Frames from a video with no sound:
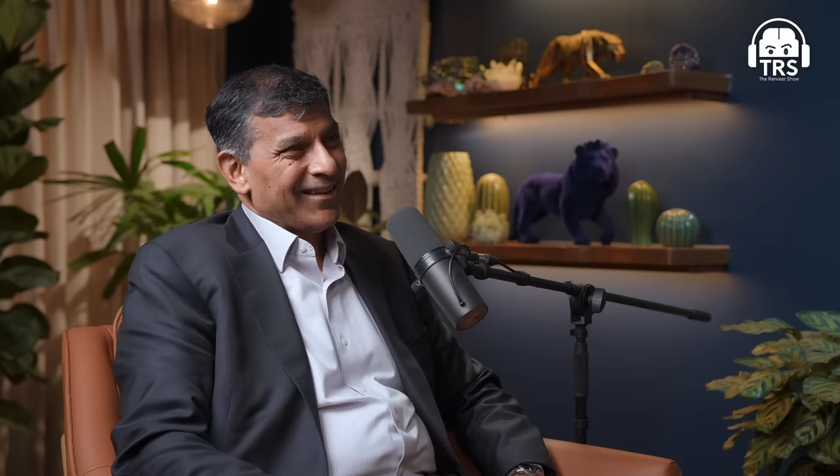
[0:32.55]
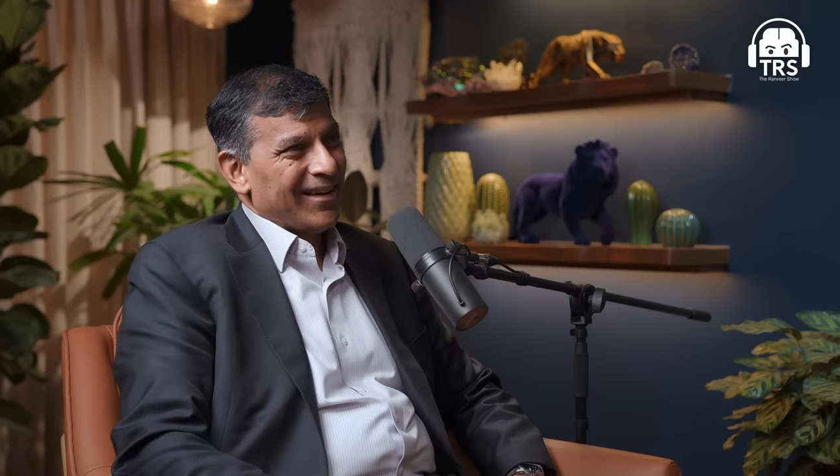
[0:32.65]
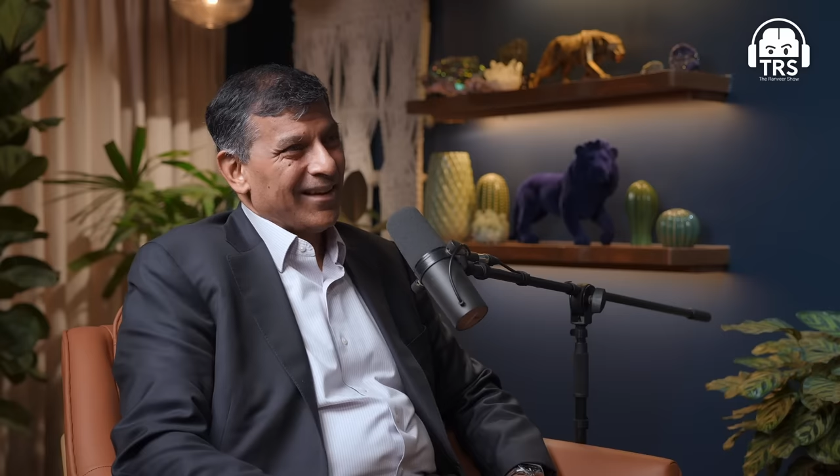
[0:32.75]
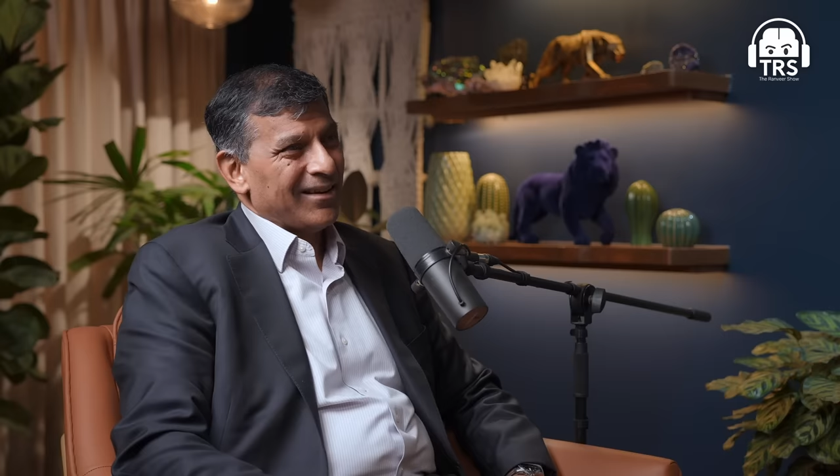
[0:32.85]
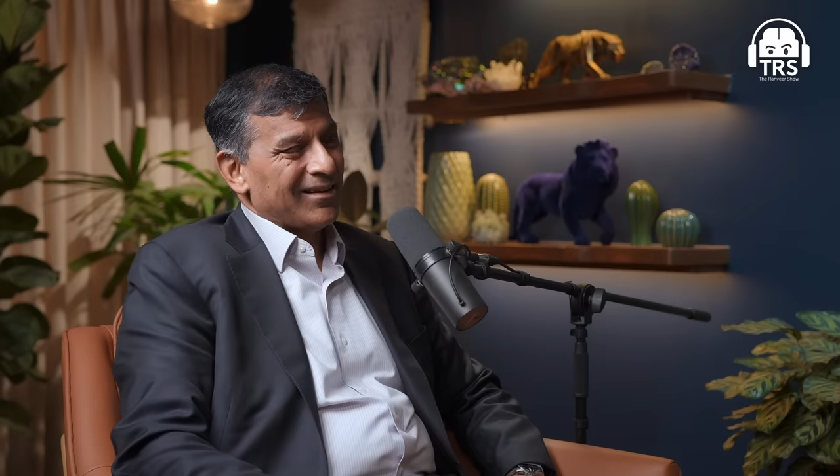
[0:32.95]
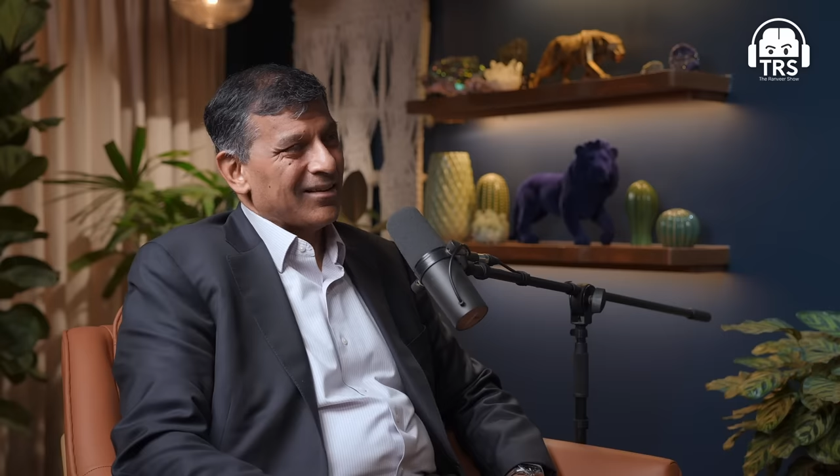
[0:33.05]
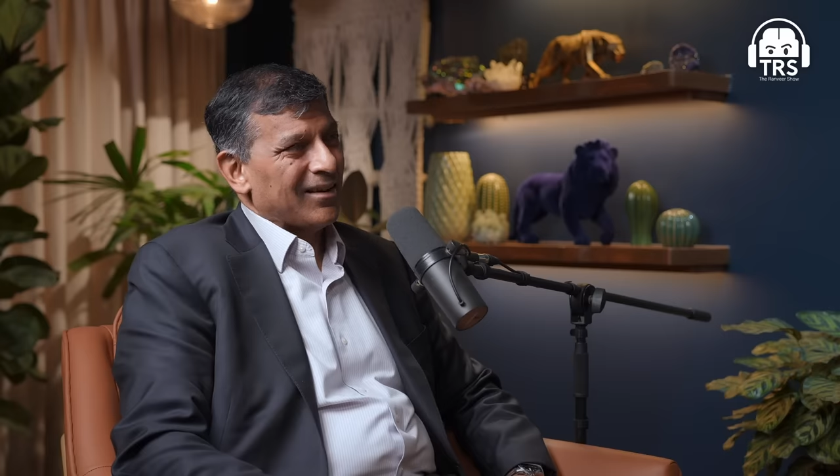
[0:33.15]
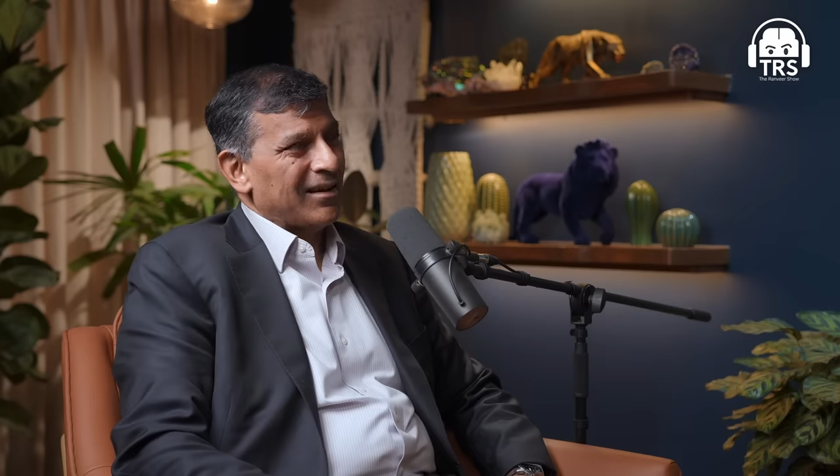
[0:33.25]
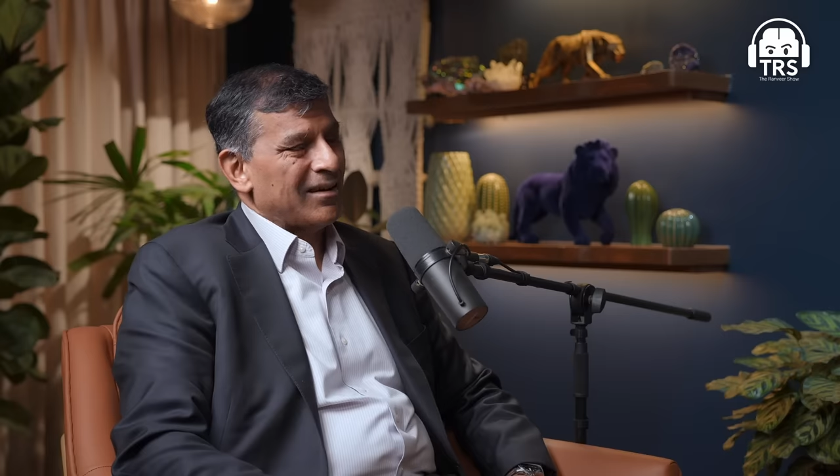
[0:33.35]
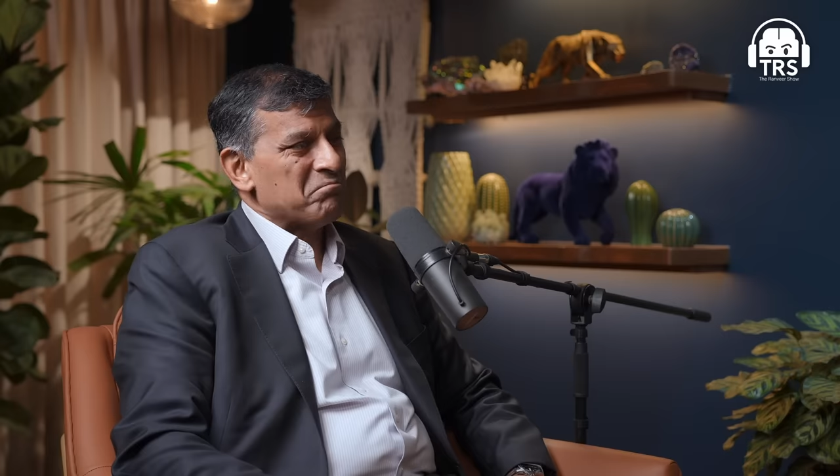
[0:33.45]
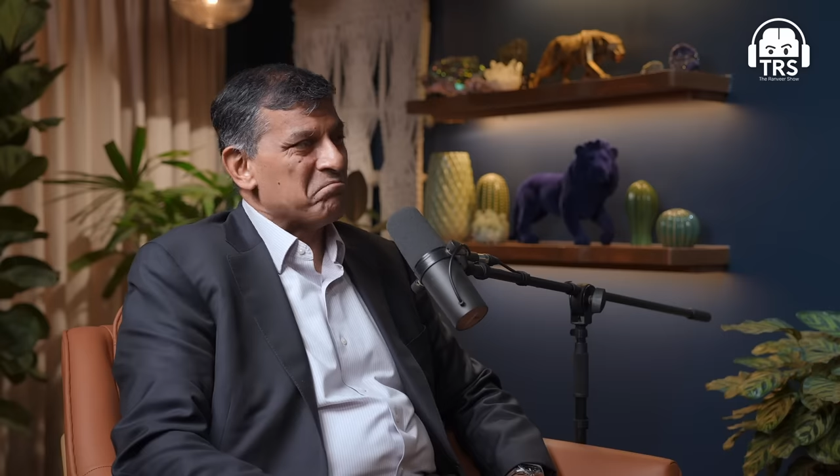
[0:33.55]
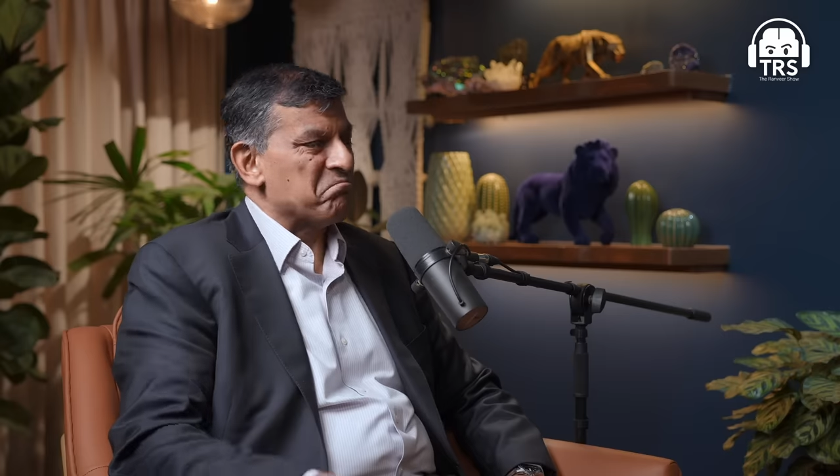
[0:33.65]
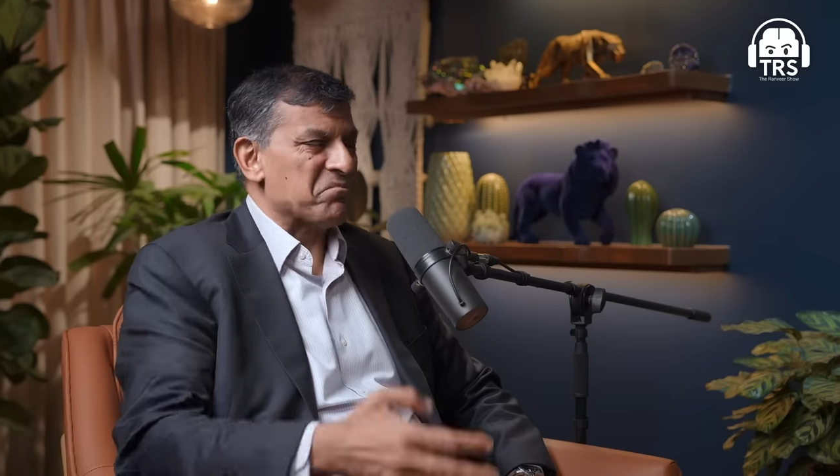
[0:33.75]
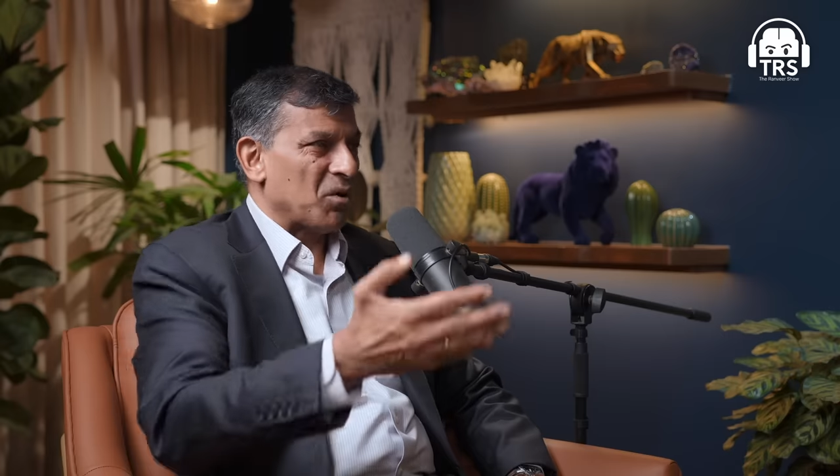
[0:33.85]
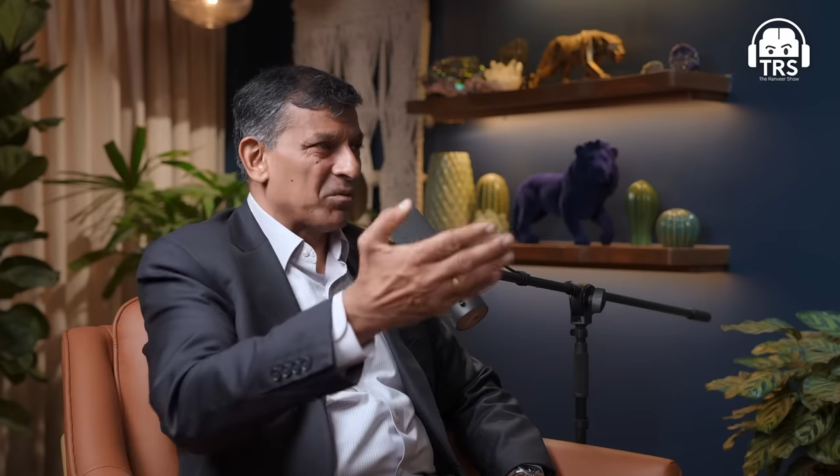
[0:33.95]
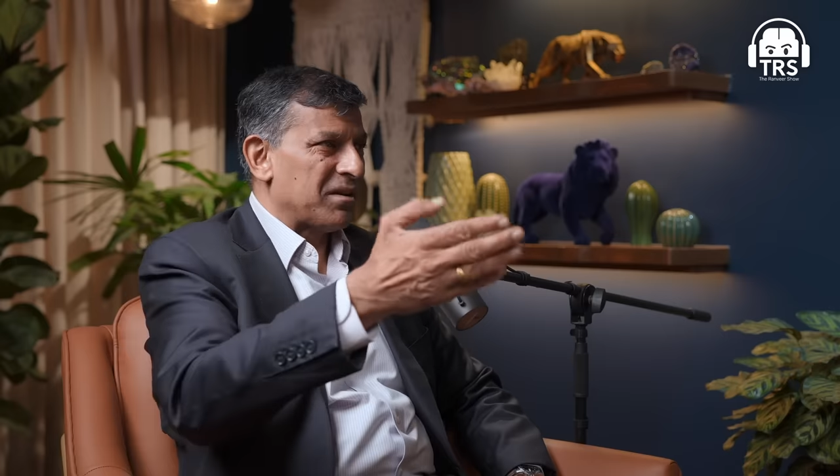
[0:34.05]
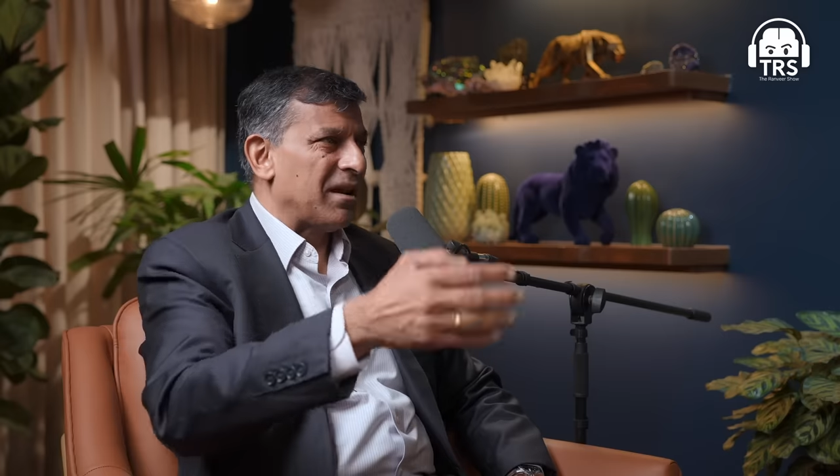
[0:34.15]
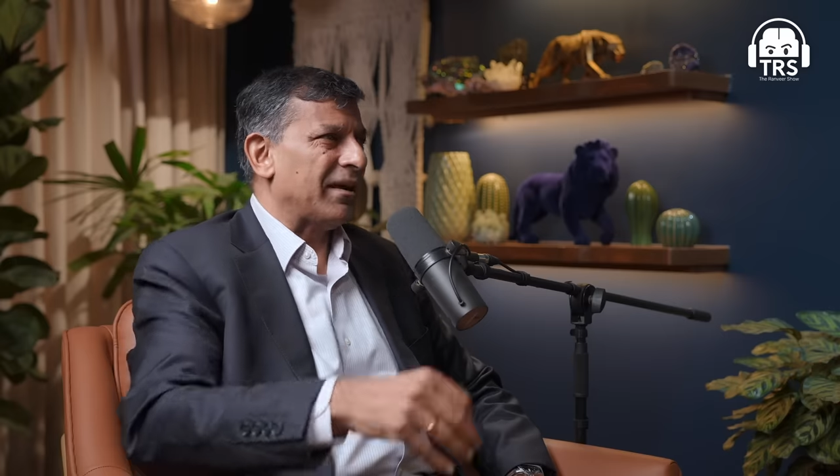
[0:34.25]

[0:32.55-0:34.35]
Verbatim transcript: And, um, you know,